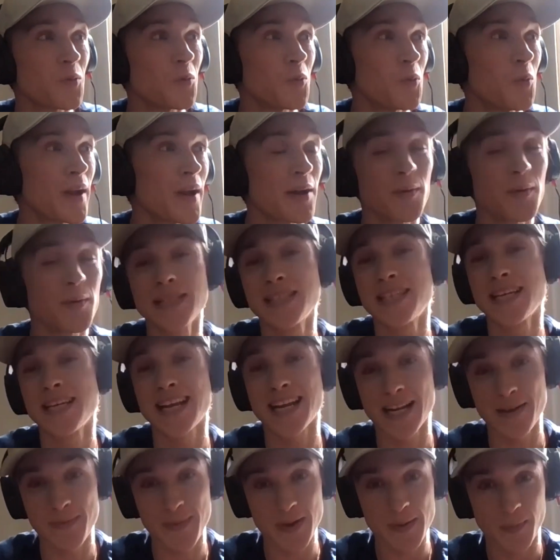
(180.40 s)
when I went
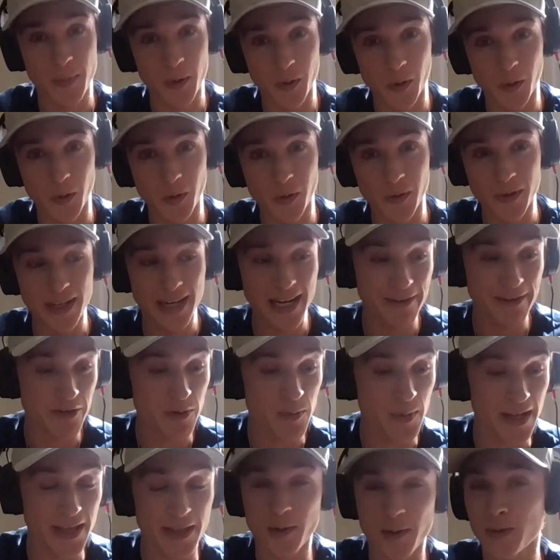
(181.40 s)
in and I met Paul and
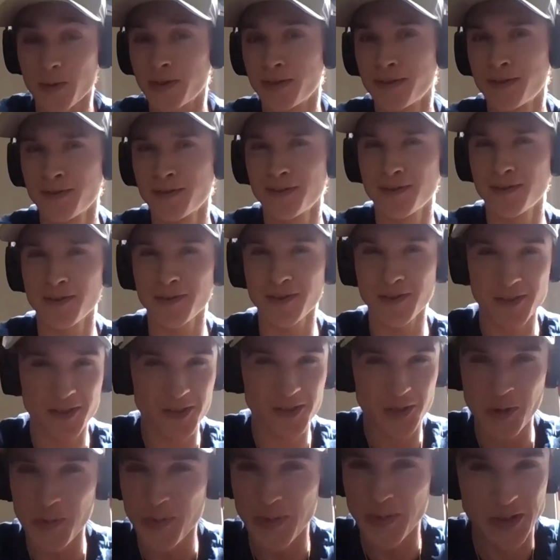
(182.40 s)
everybody, they were
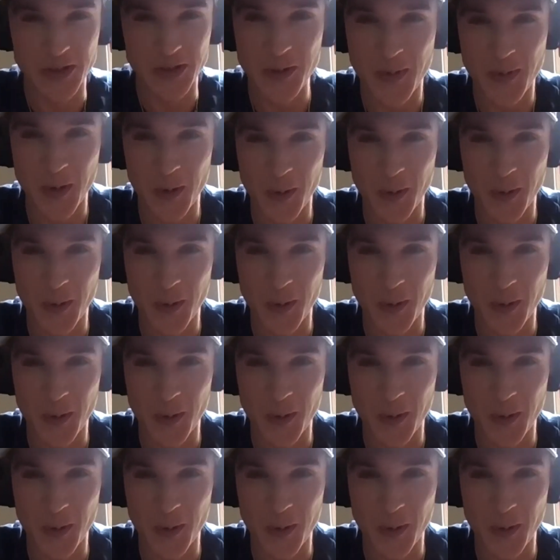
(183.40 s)
super, super